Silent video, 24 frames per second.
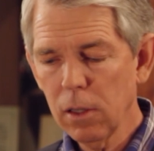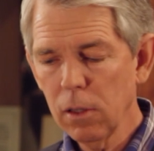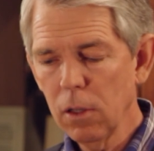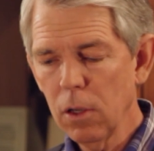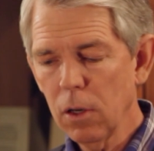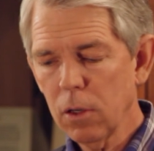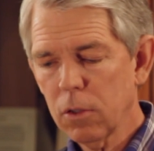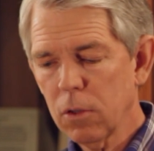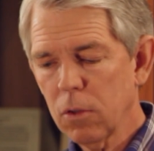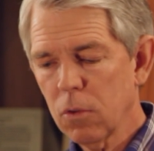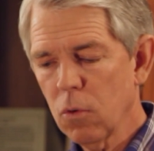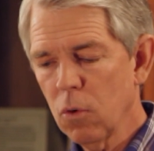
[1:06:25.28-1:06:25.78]

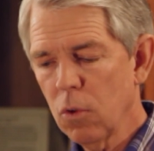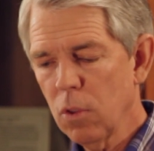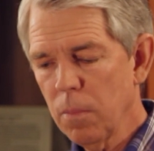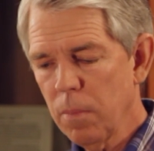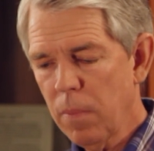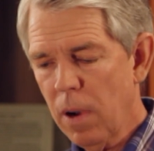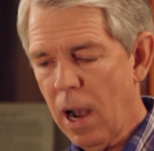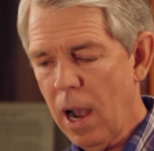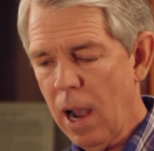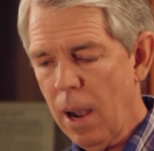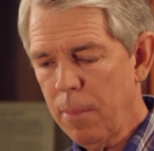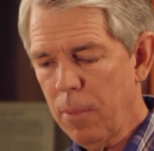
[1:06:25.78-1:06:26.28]
looked through the
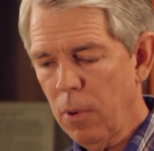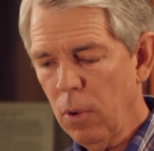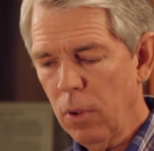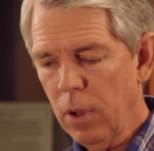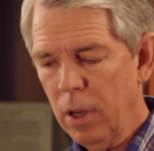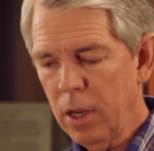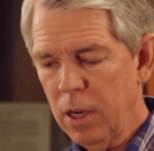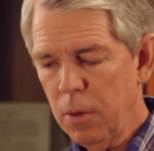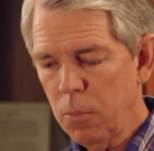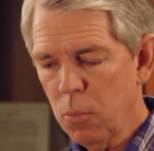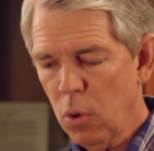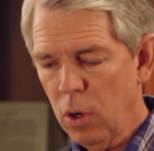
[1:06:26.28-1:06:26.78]
Bible
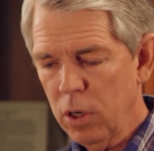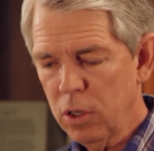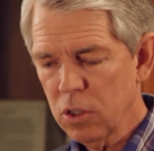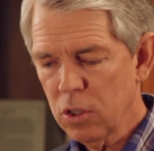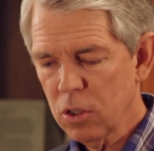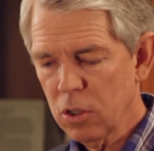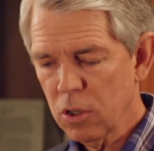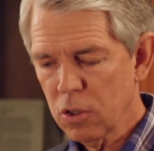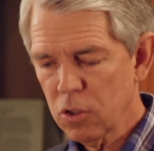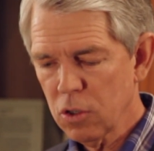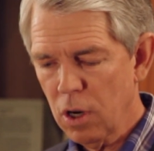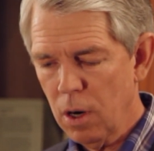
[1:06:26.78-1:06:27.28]
and he
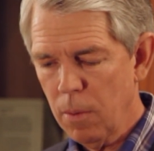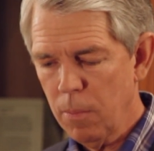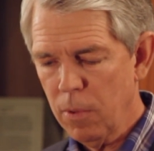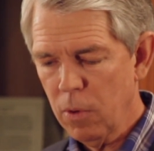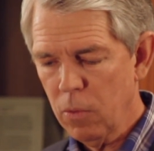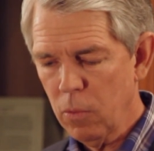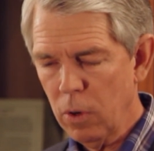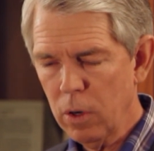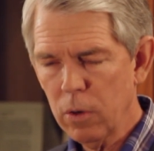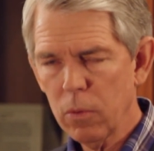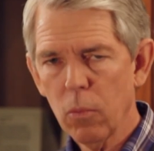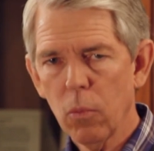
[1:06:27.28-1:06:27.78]
preaches a
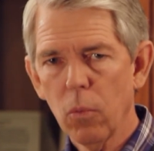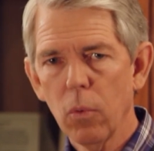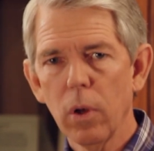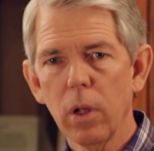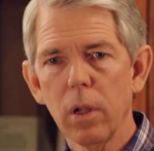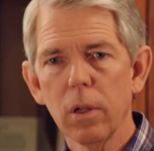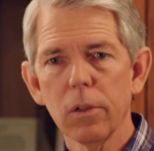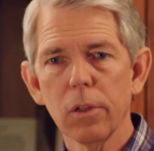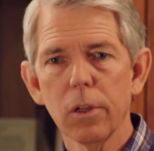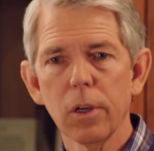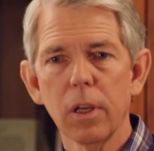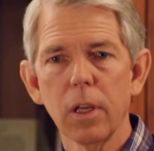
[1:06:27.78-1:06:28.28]
sermon.
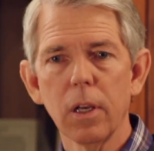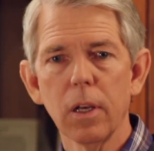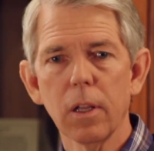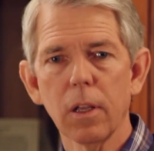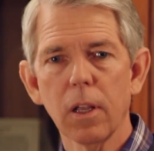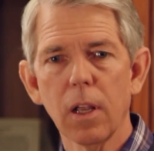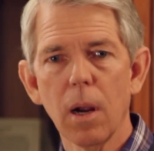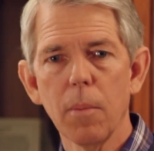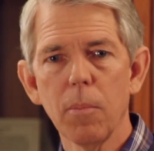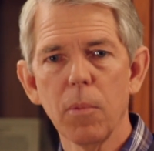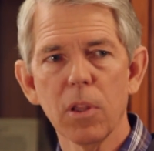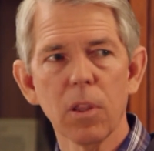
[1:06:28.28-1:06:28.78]
Well, looking
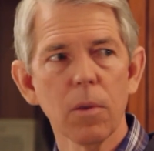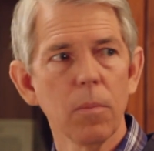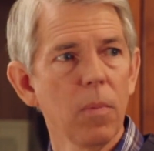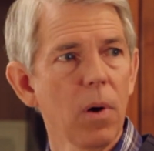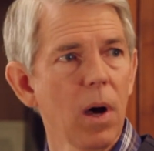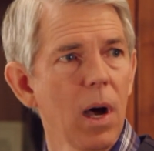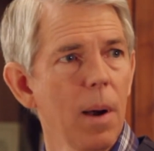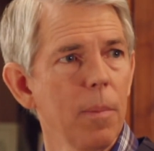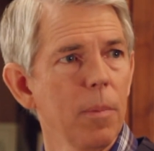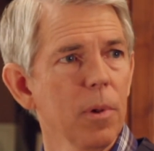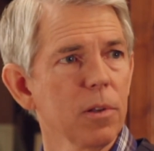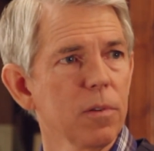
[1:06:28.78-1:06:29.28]
at government in the
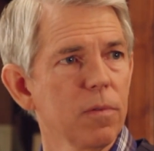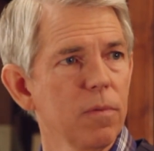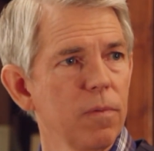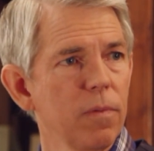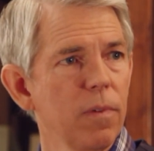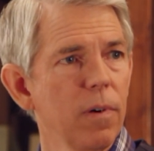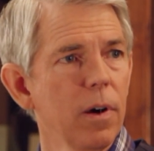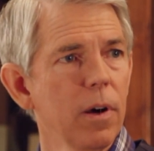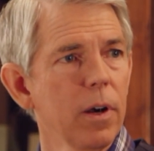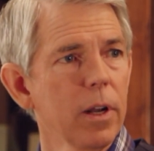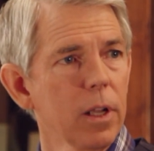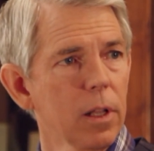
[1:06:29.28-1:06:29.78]
Bible, it's
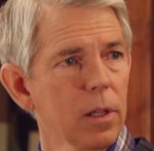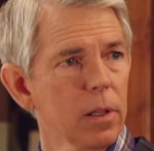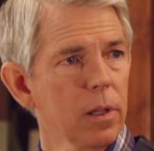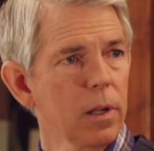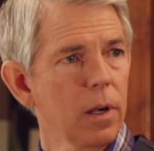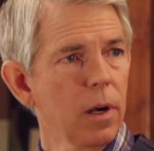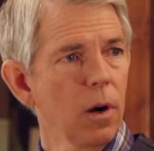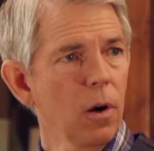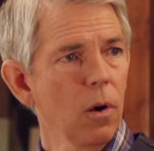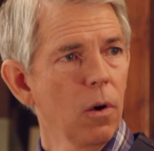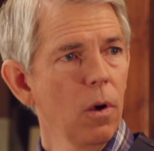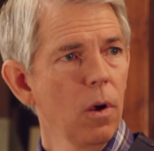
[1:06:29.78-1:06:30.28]
very
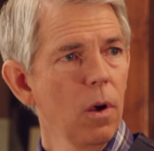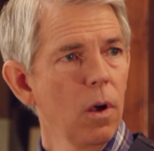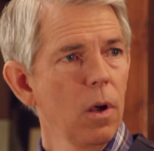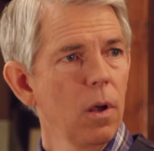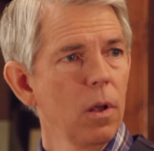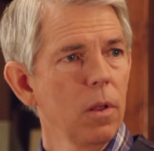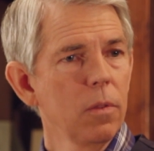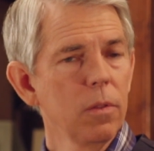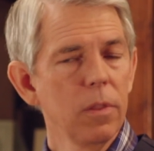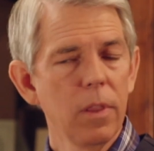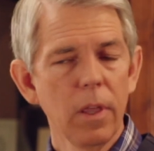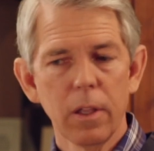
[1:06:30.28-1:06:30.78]
clear
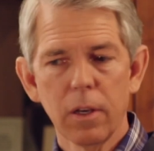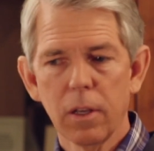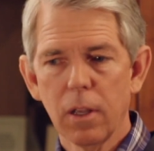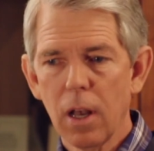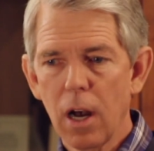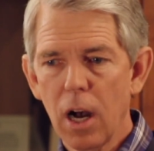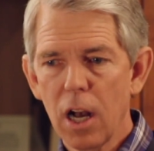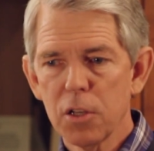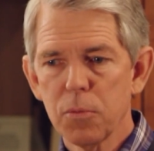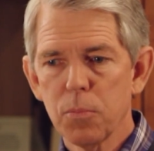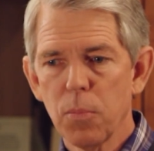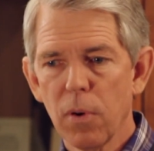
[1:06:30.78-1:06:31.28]
that
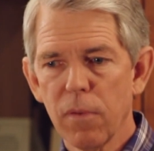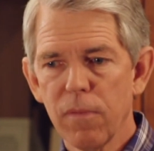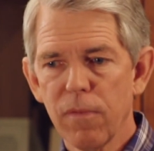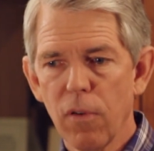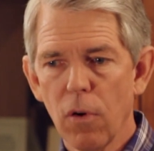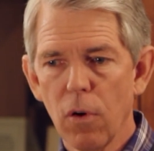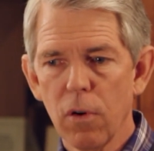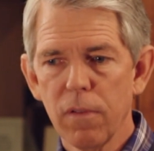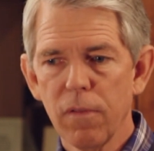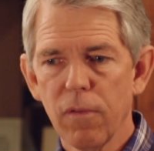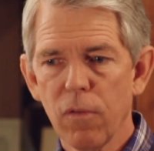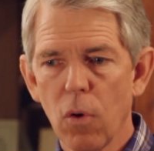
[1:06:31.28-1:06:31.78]
God's
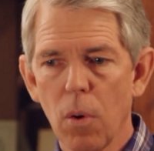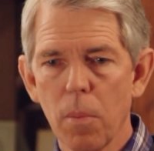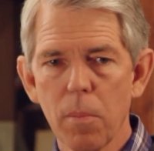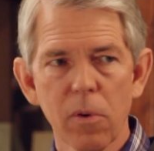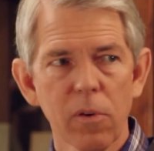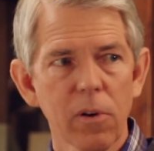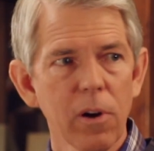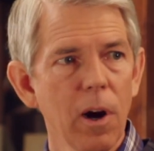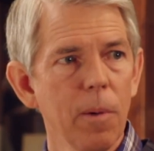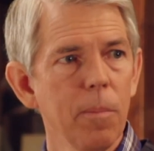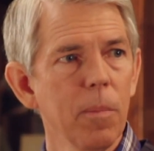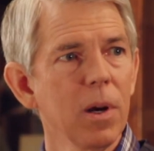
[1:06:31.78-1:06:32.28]
preferred form
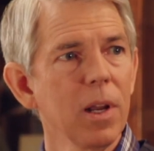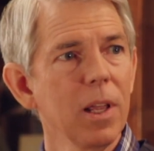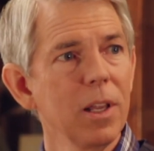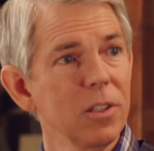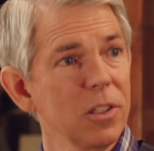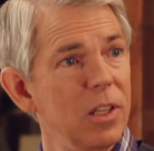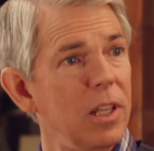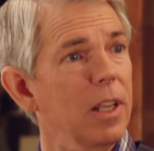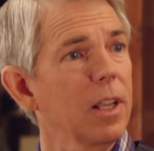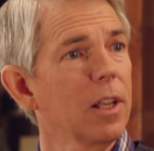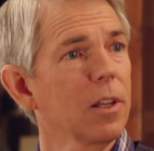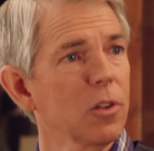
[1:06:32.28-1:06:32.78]
of government
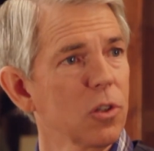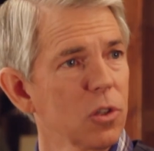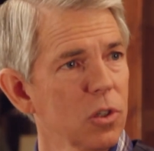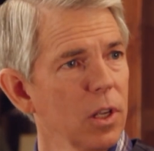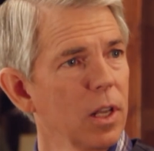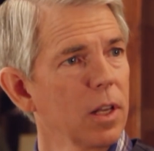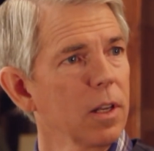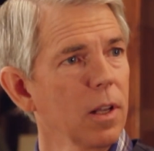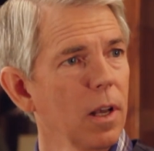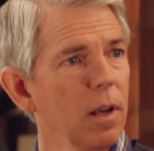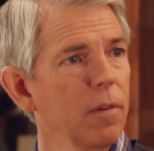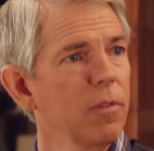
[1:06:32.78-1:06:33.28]
is the
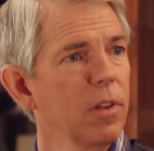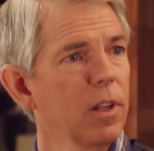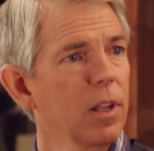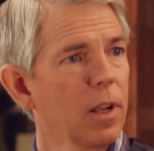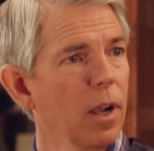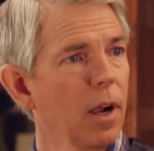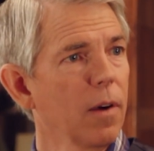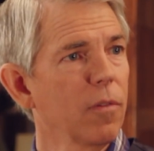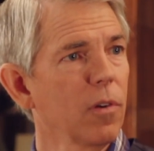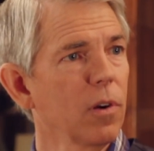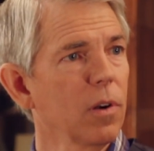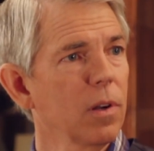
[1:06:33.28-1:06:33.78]
consent of the
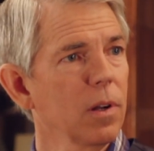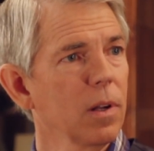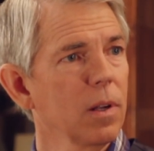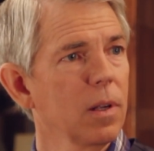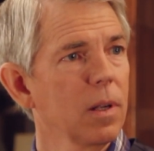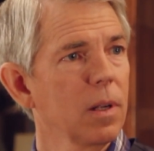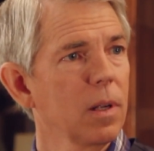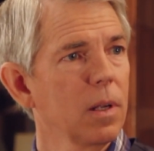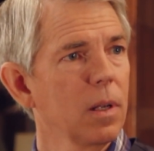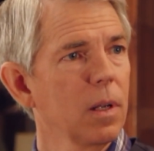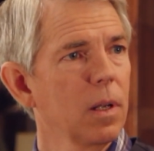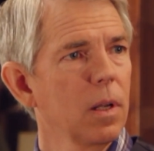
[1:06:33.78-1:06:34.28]
governed.
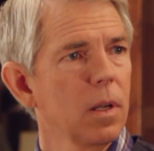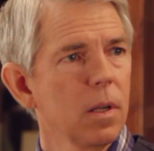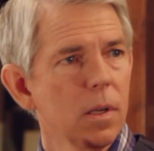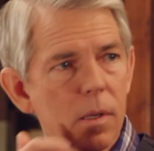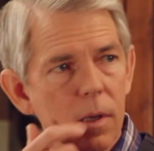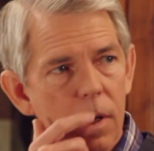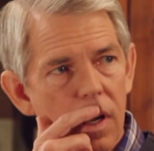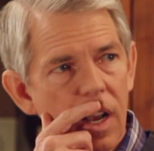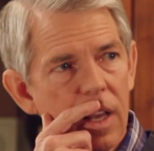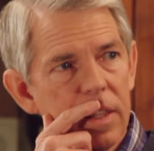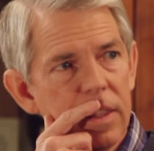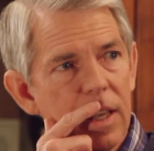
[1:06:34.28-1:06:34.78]

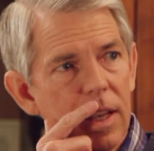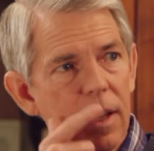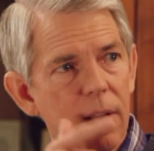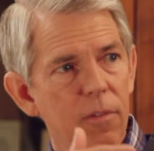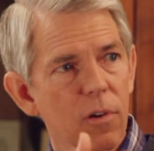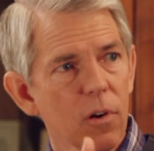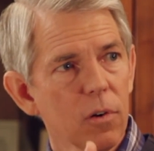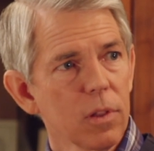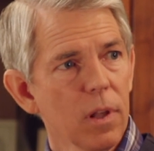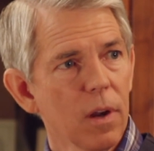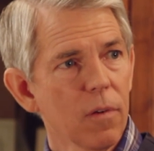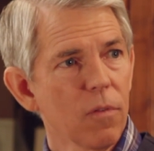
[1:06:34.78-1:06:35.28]
I think
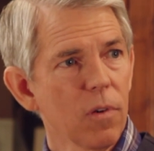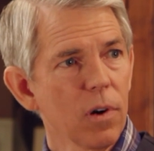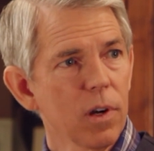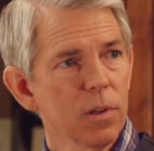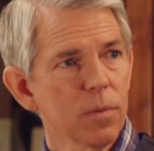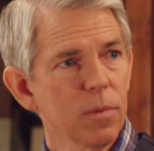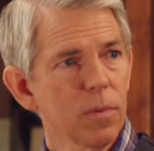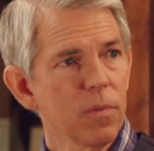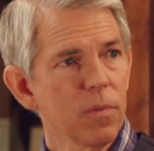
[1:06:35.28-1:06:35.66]
I've heard that phrase